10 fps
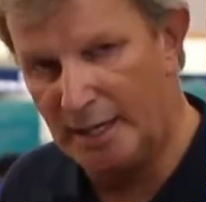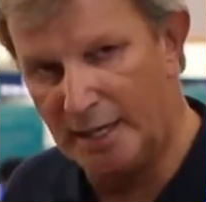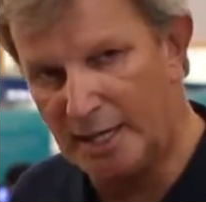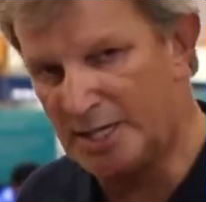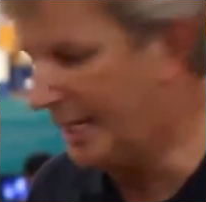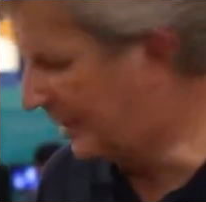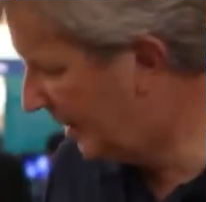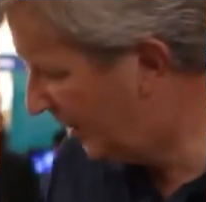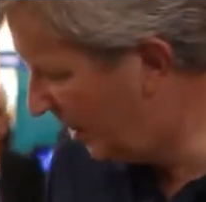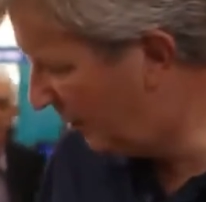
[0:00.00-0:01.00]
uh,
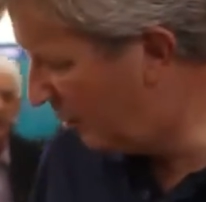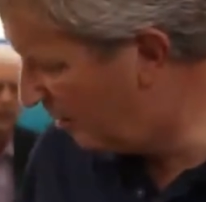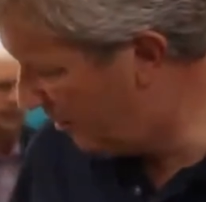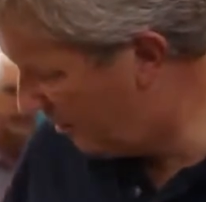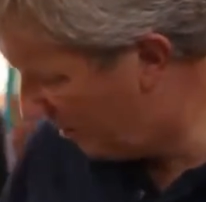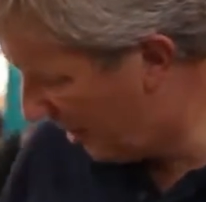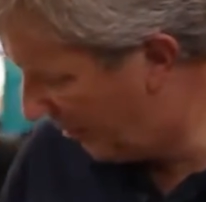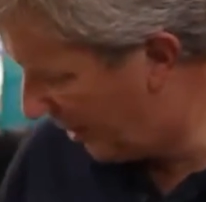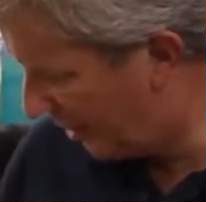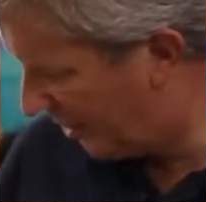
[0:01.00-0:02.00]
cassette. You have to
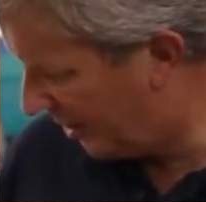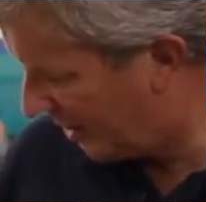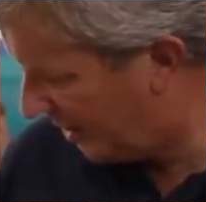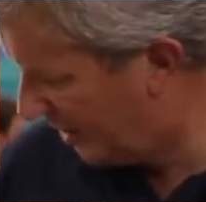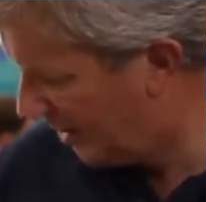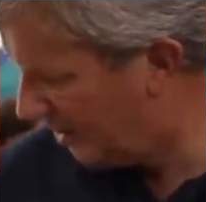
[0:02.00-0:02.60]
manufacture this.